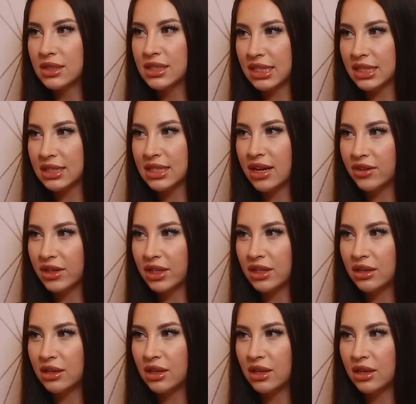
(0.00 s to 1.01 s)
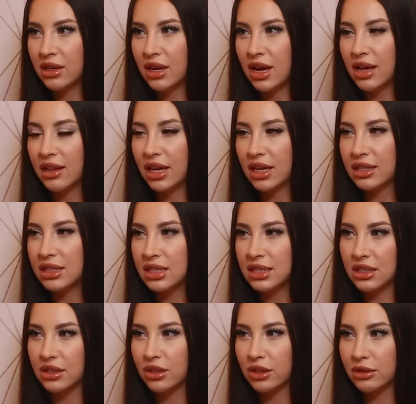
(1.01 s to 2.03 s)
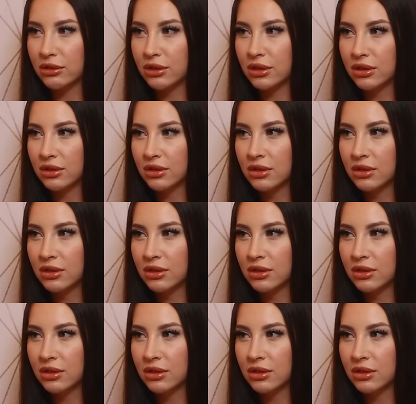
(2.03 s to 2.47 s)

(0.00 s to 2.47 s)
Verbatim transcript: Six, seven, mm -hmm. and like a decent girth.